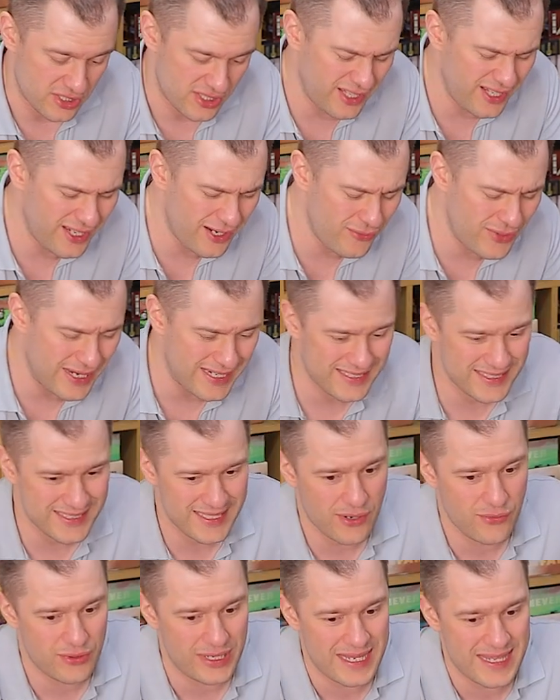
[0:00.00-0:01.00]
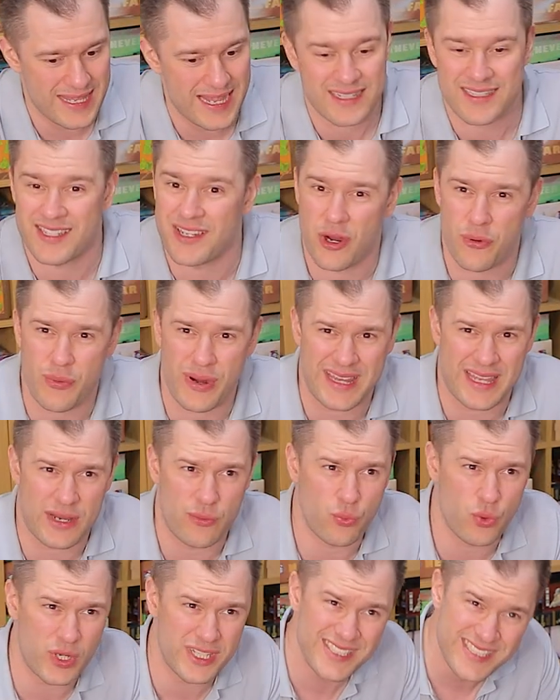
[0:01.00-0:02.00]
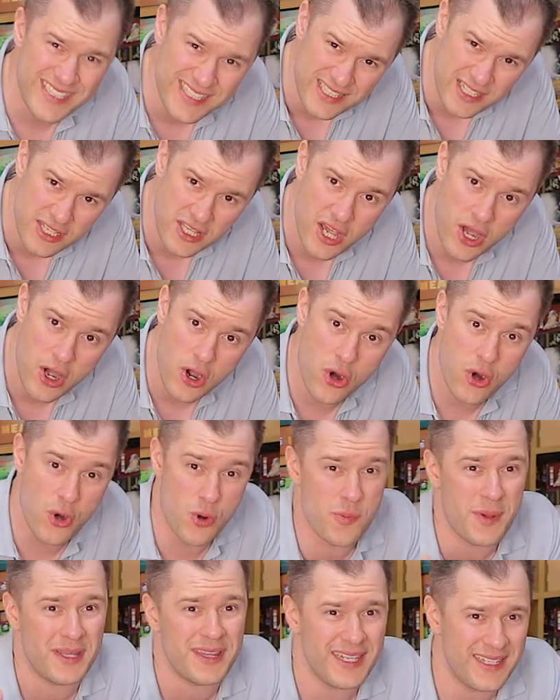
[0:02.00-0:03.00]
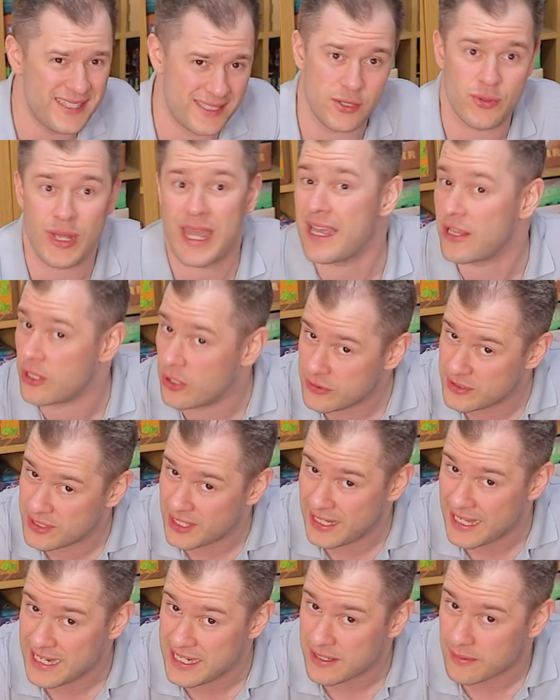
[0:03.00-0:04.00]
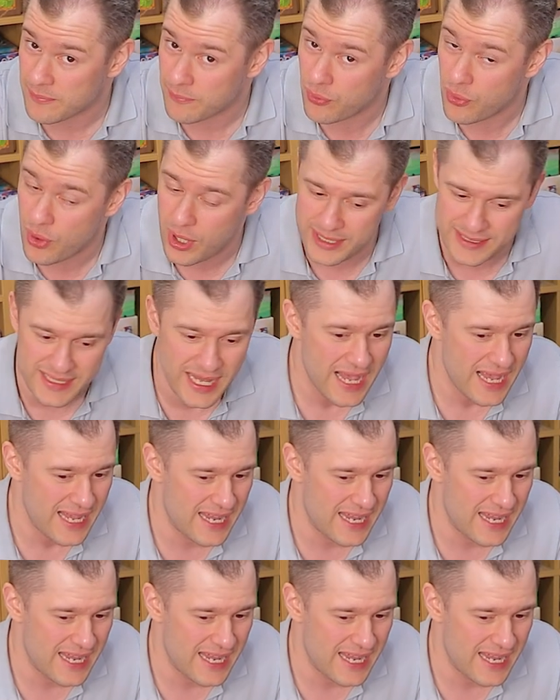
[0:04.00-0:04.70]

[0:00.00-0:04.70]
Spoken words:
So they don't necessarily get to go where they wanted to go but they still get a consolation prize.